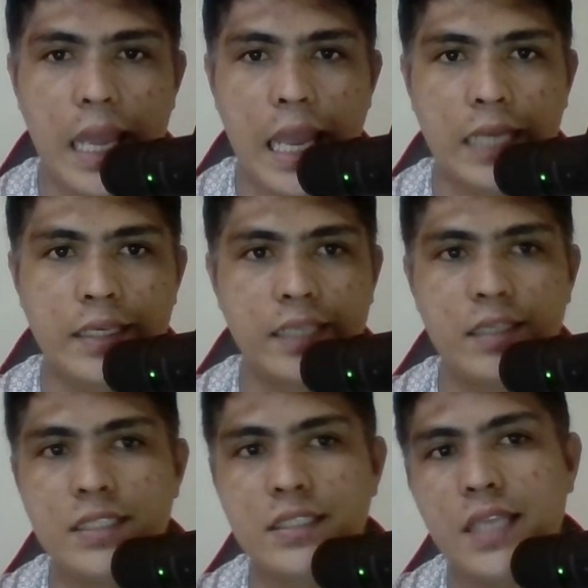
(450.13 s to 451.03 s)
and the
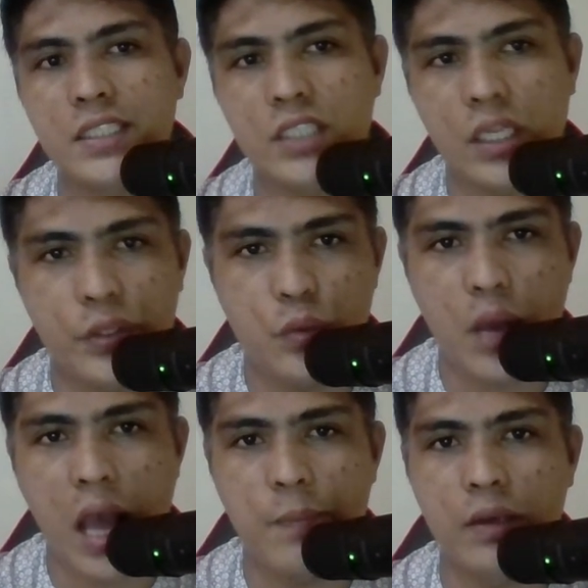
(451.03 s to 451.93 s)
headline says new
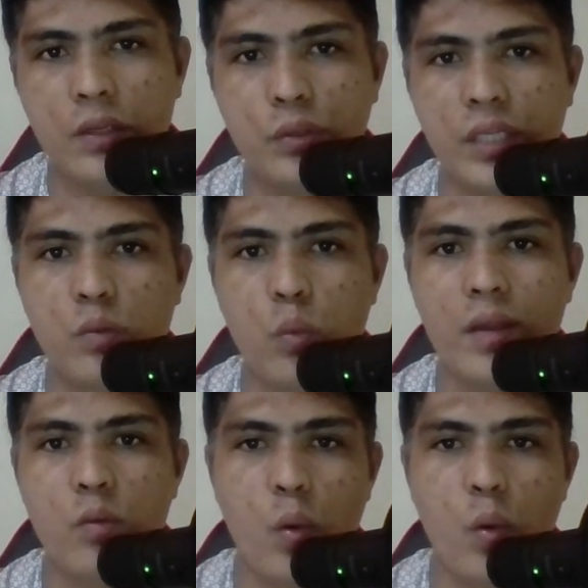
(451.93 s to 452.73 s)
app loaded with